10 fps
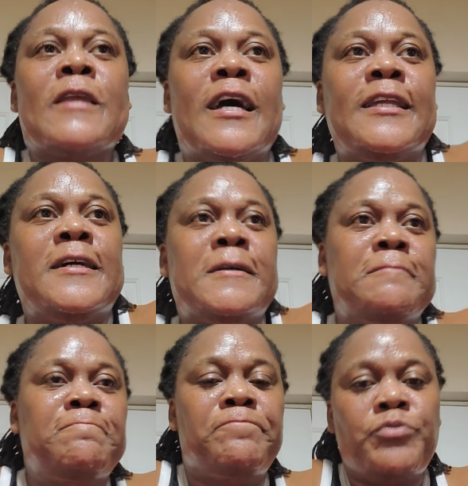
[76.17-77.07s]
And
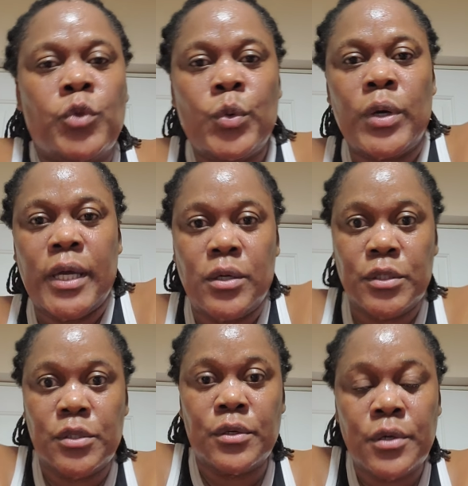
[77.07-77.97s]
um, head out
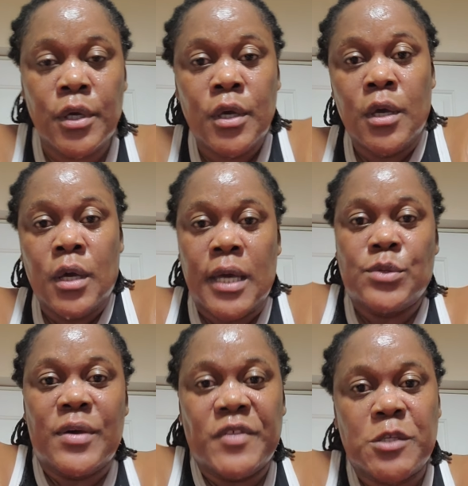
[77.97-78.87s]
to, because
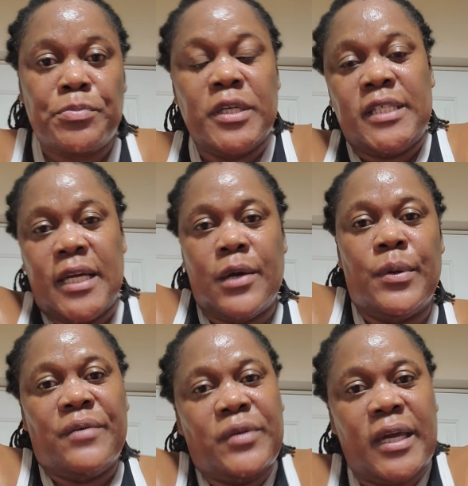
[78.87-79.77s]
we have this project and we
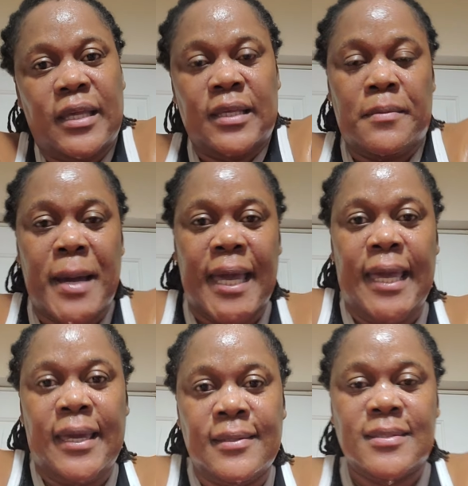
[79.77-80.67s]
have to get there by
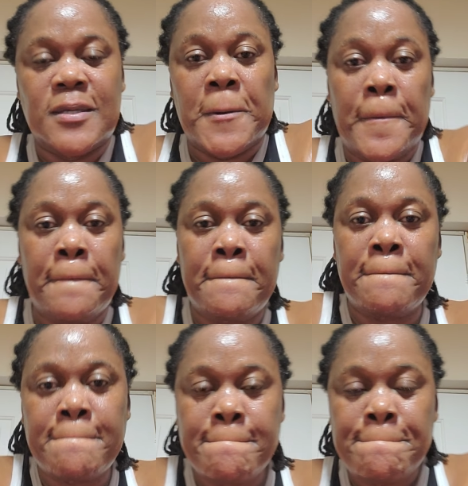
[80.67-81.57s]
8. So,
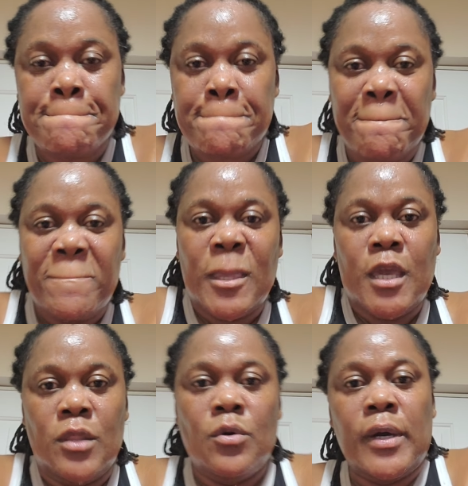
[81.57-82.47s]

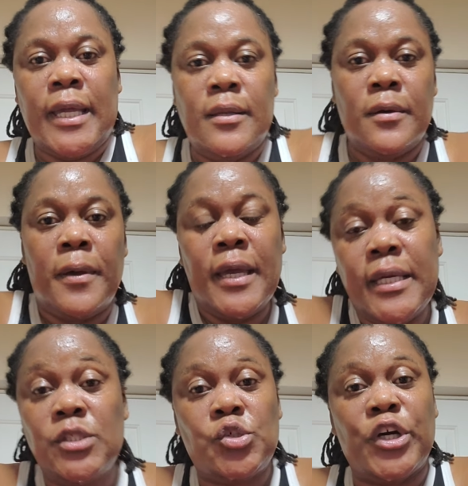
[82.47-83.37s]
you know, getting up
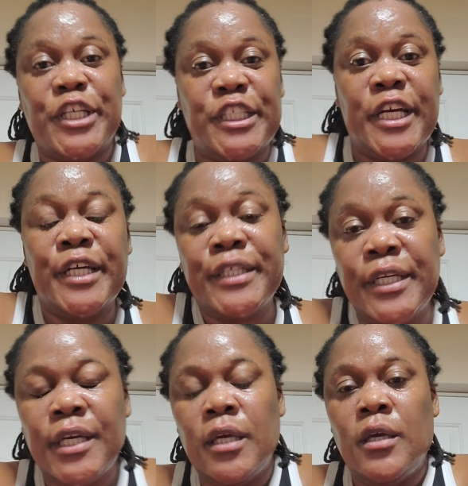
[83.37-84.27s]
in Georgia,
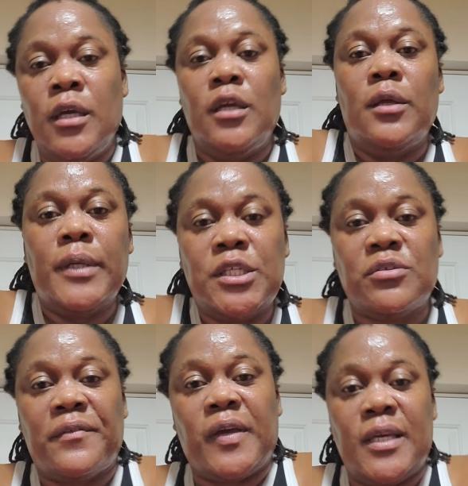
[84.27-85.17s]
you know, the
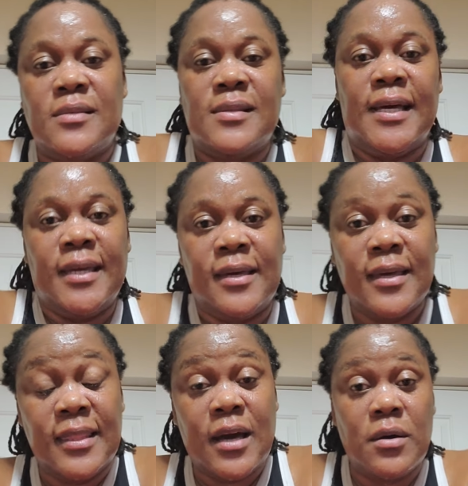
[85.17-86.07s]
traffic is
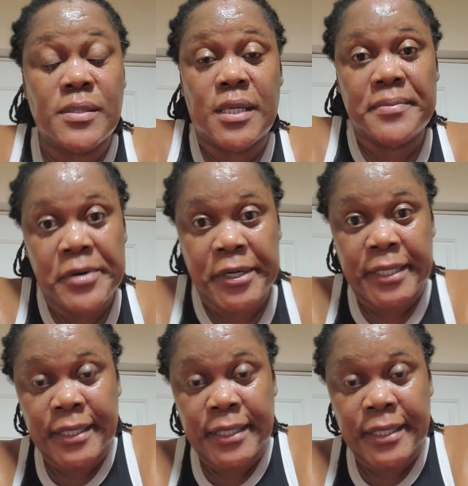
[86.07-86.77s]
like the hours of the morning.